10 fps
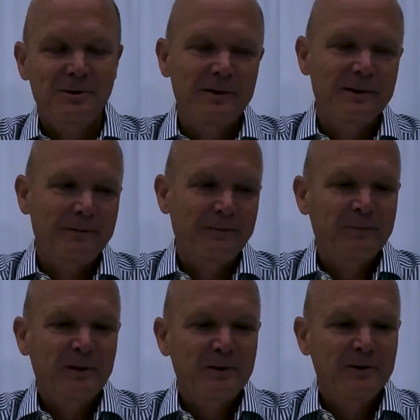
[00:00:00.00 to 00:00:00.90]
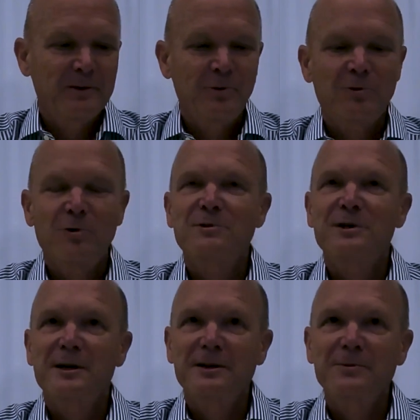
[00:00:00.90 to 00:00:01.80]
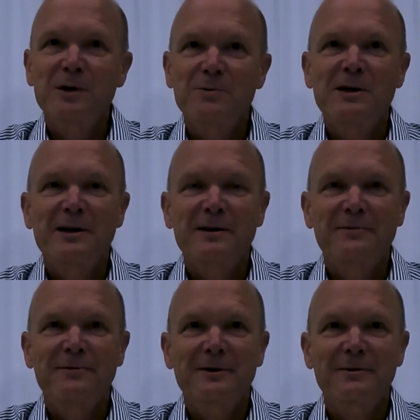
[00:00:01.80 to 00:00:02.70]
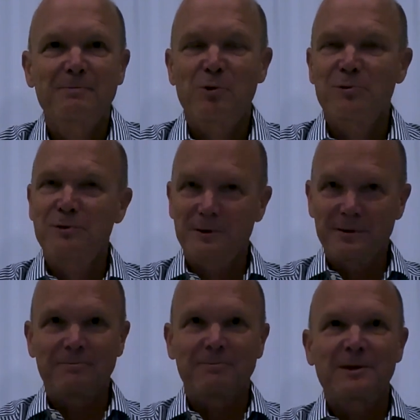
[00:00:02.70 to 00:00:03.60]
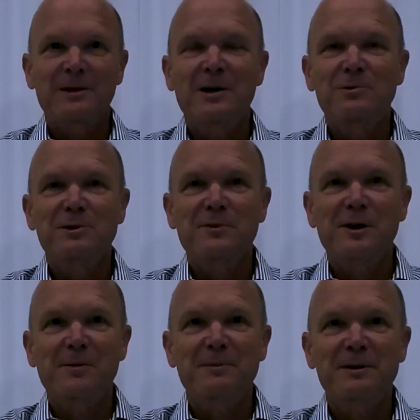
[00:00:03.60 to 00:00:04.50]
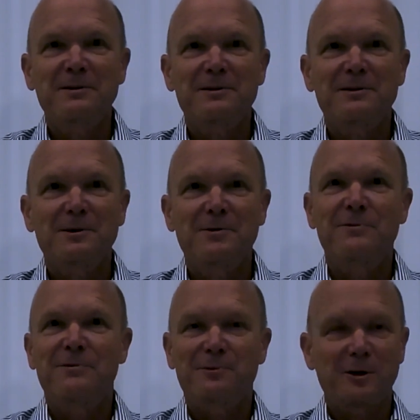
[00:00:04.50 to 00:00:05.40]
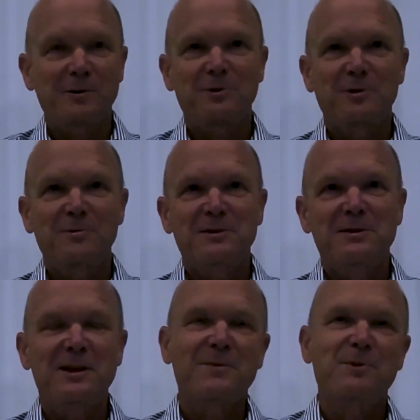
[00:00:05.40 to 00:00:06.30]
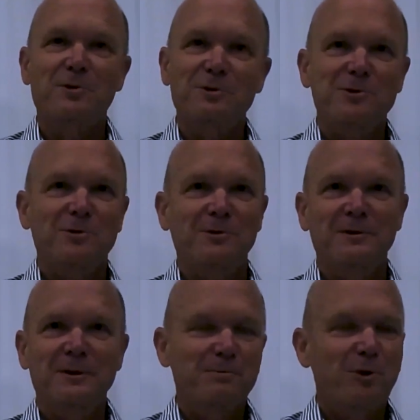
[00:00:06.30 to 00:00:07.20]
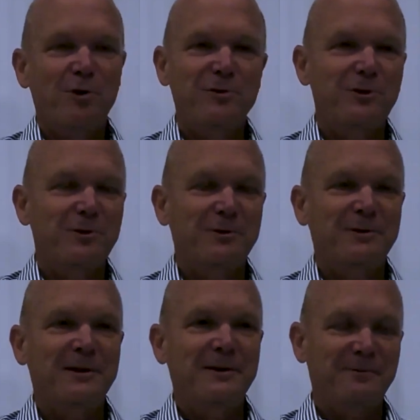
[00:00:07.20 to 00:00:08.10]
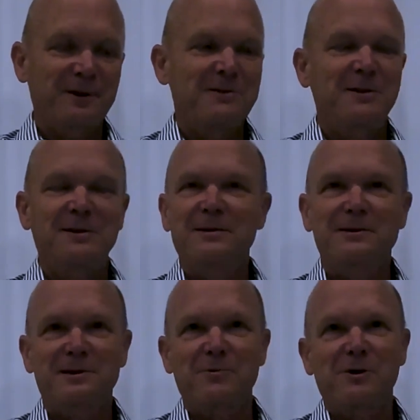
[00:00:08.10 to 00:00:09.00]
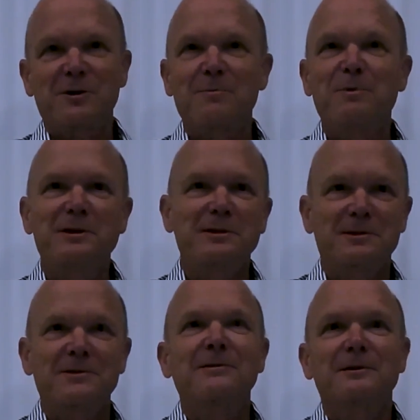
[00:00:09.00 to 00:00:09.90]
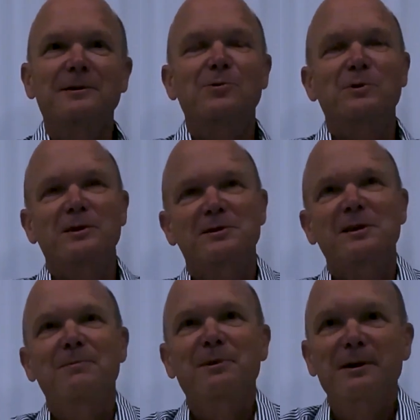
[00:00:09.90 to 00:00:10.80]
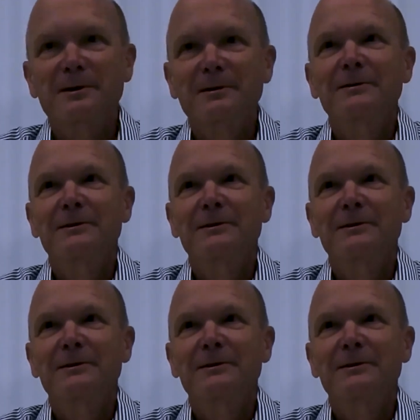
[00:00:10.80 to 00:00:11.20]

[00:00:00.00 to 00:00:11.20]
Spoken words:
the on-road side, where we have both in-house development of a full autonomy stack, but also partnered and invested in several companies doing the same thing.